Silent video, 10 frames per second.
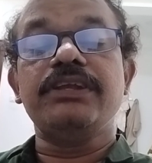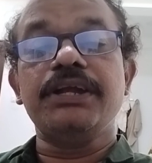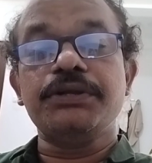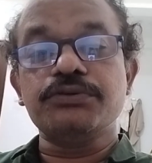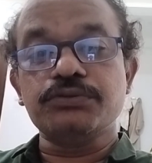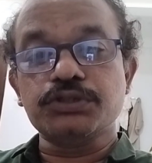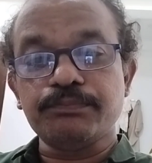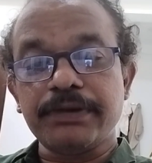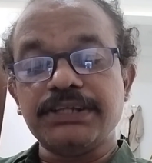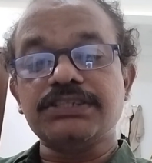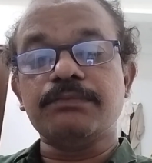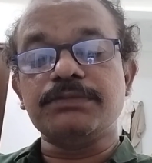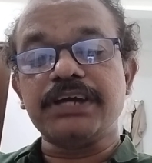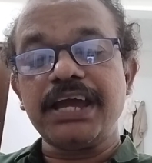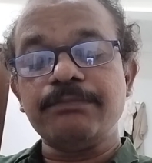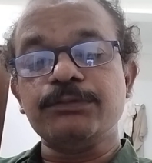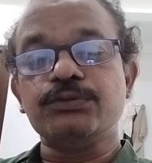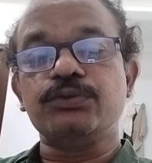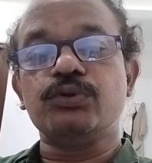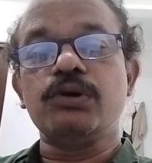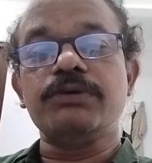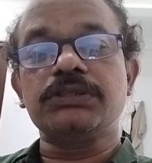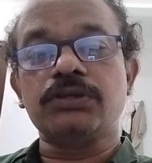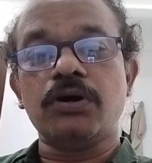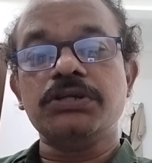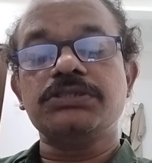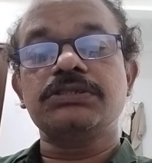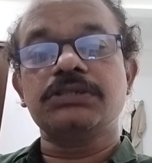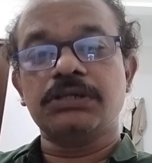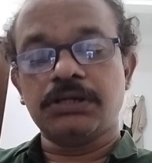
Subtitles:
need to spend some time to know our thoughts